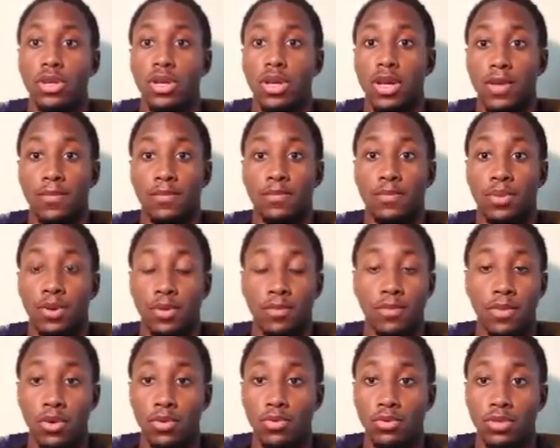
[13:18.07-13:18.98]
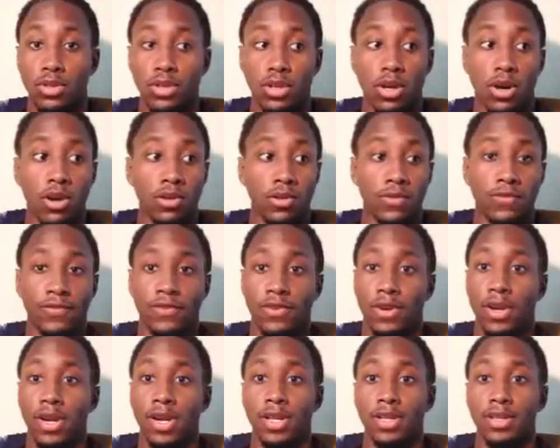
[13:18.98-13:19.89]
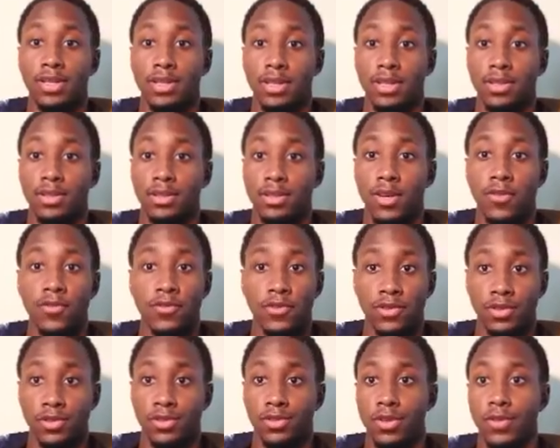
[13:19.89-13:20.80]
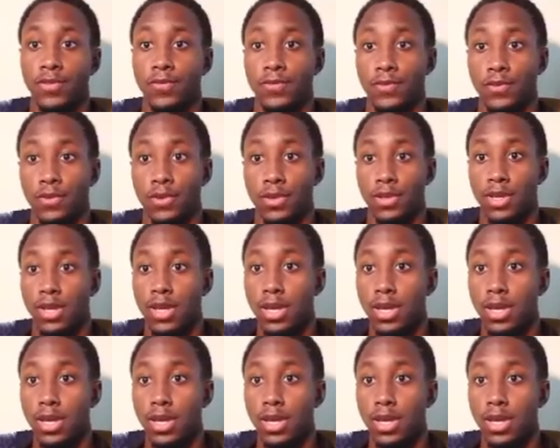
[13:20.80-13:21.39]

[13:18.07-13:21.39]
and promote to all their friends and so forth and so forth.